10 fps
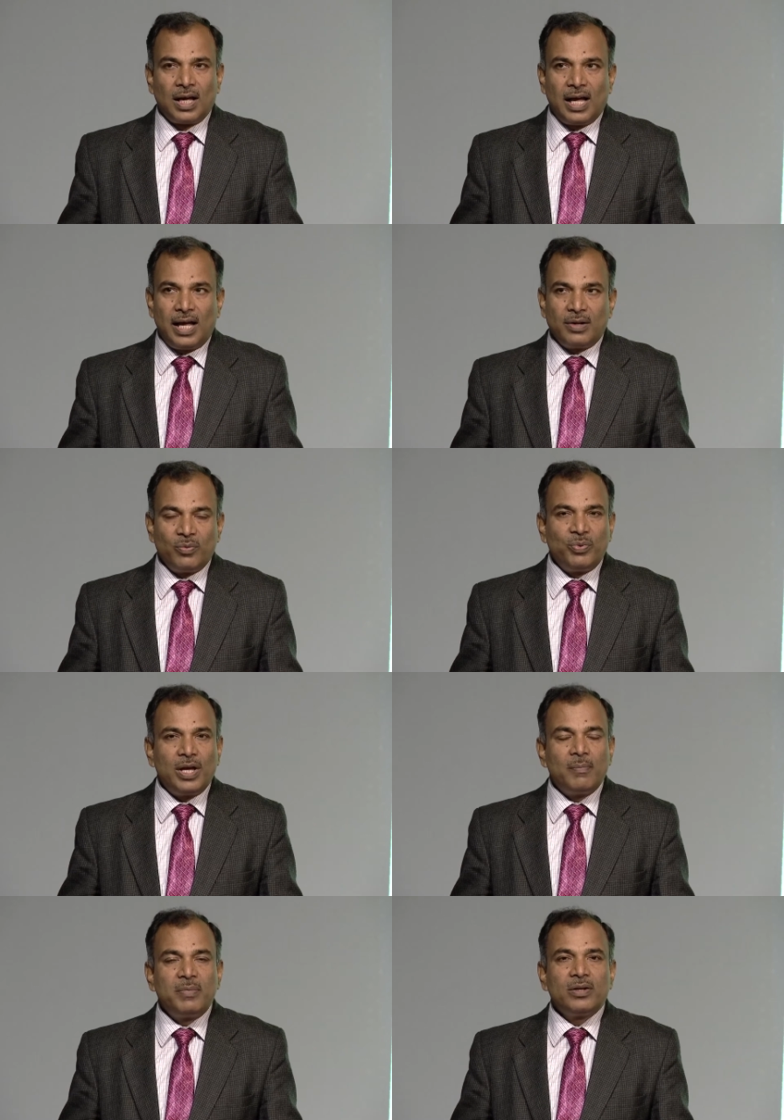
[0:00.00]
And we
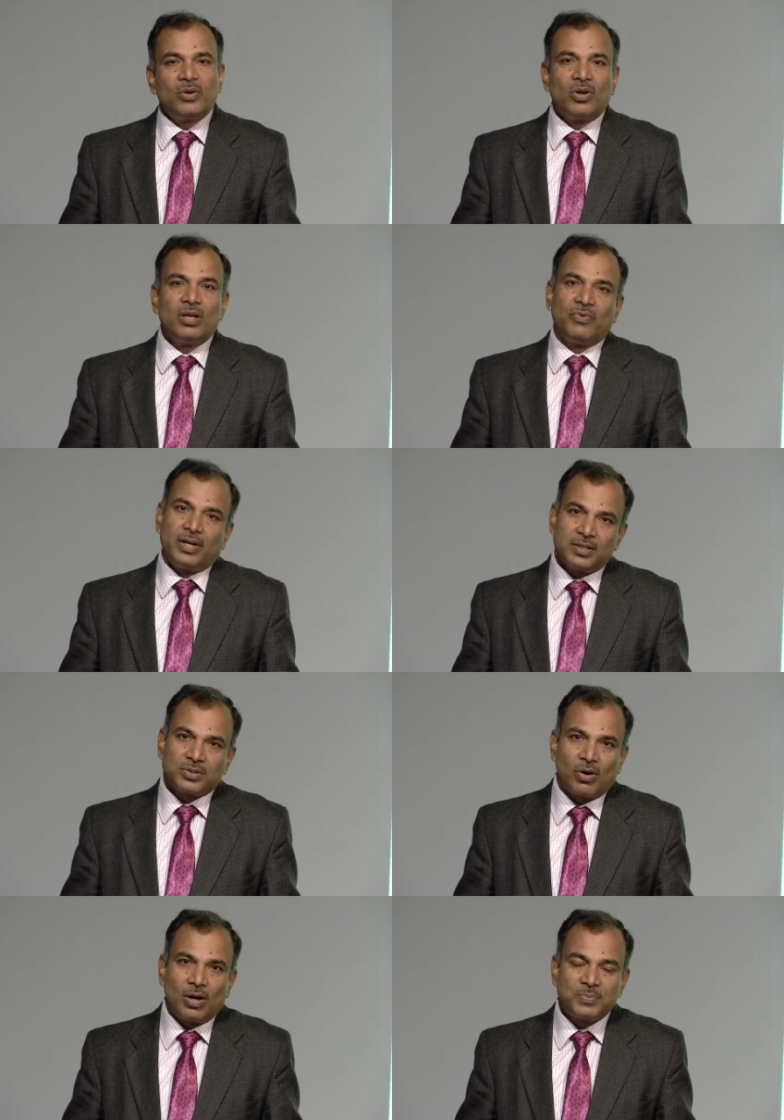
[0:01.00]
have been growing various
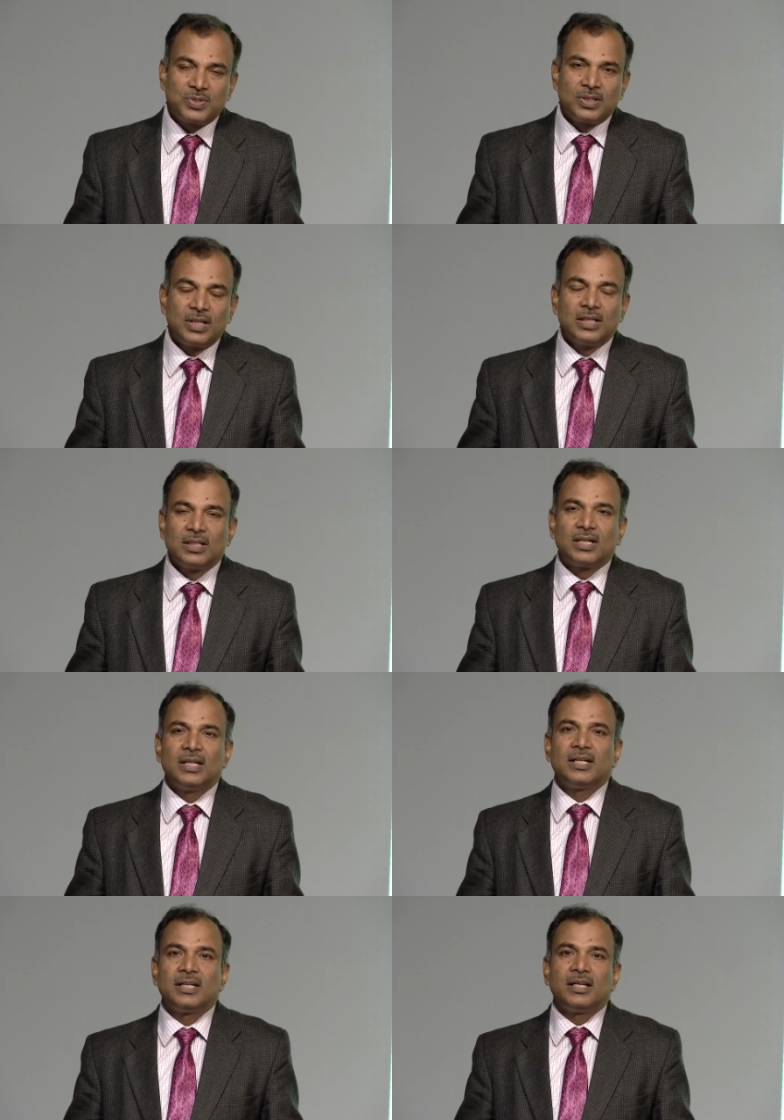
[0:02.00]
crops in the
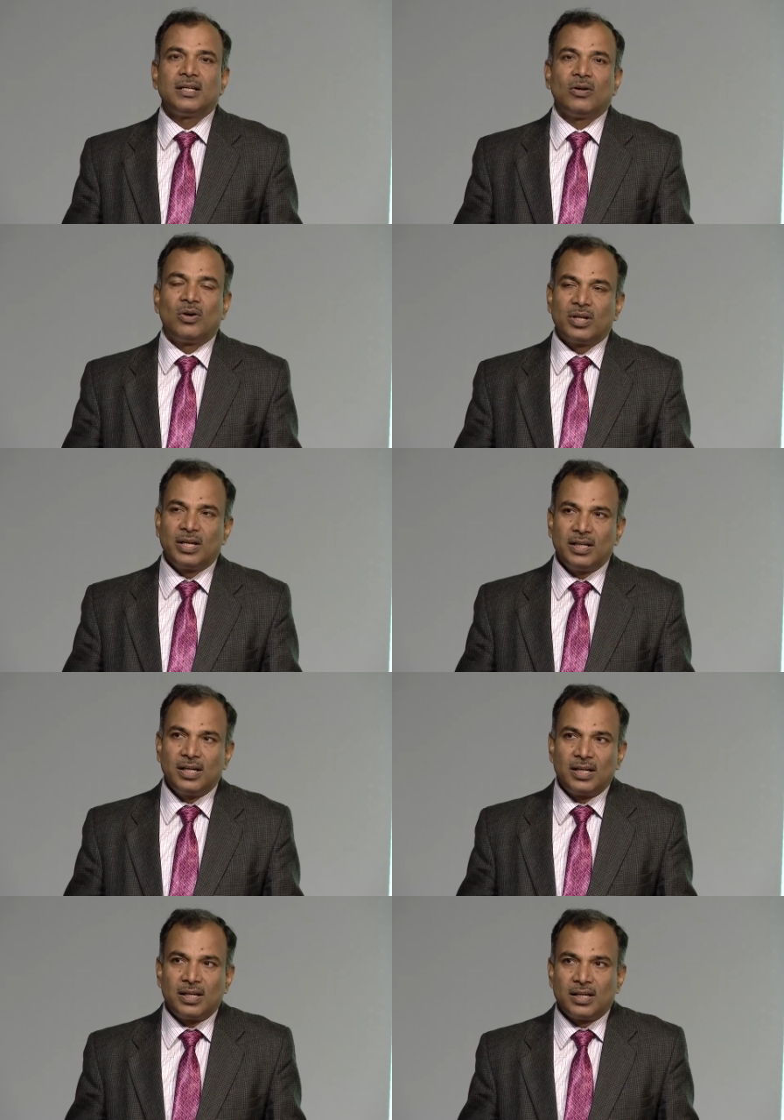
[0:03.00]
country
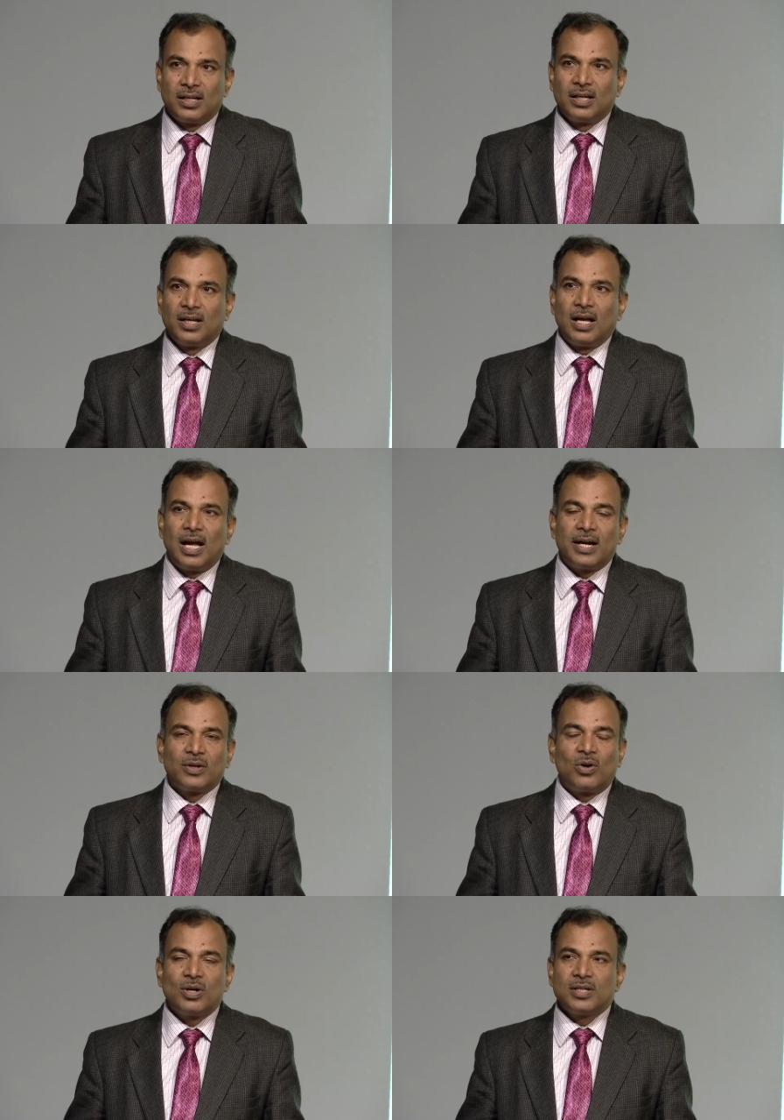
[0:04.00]
organically and
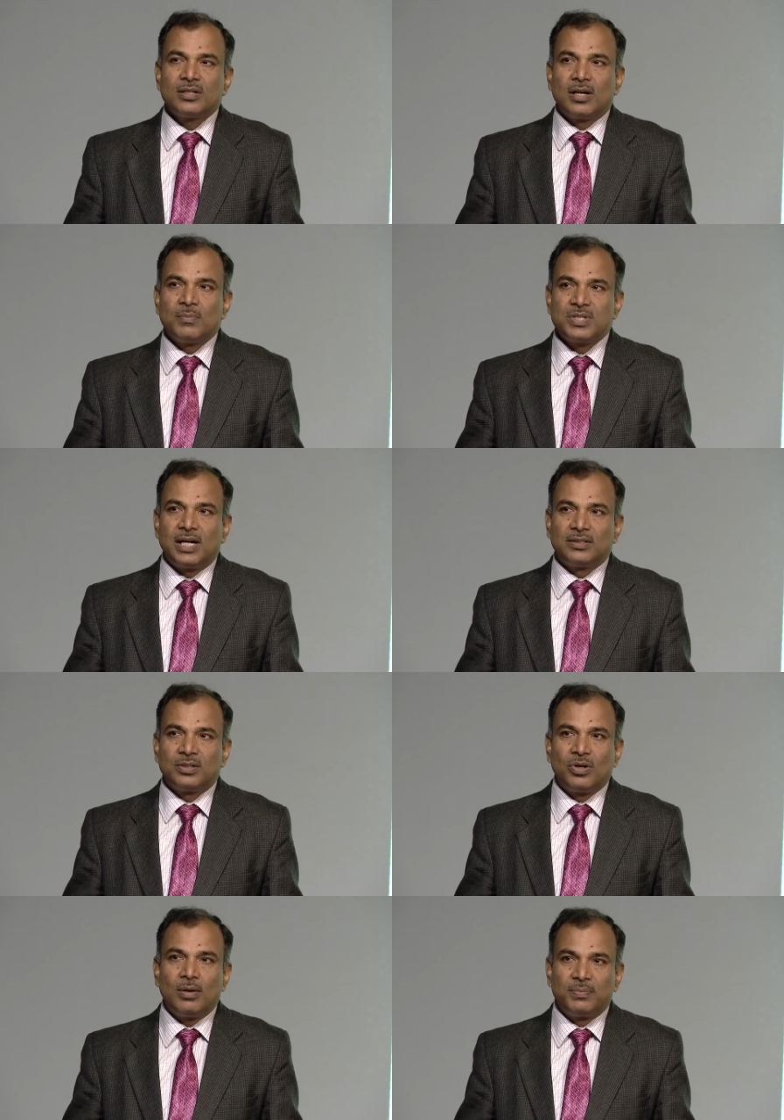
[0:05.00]
cotton comes at the
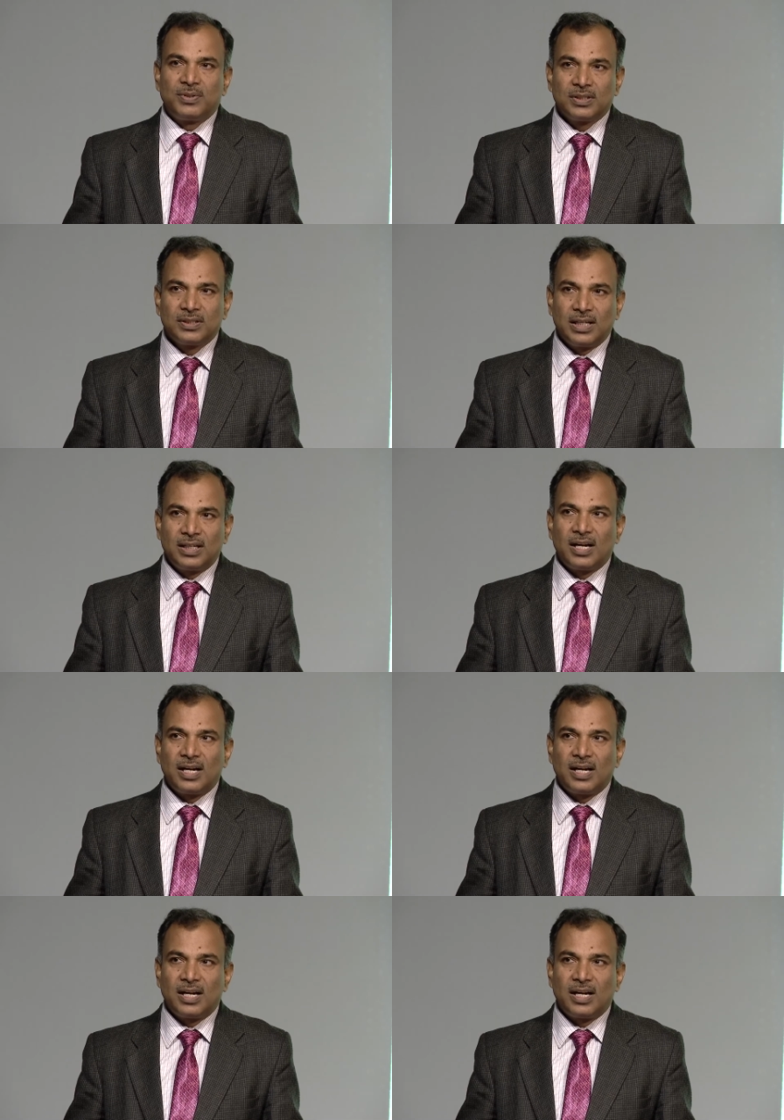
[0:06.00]
top, then the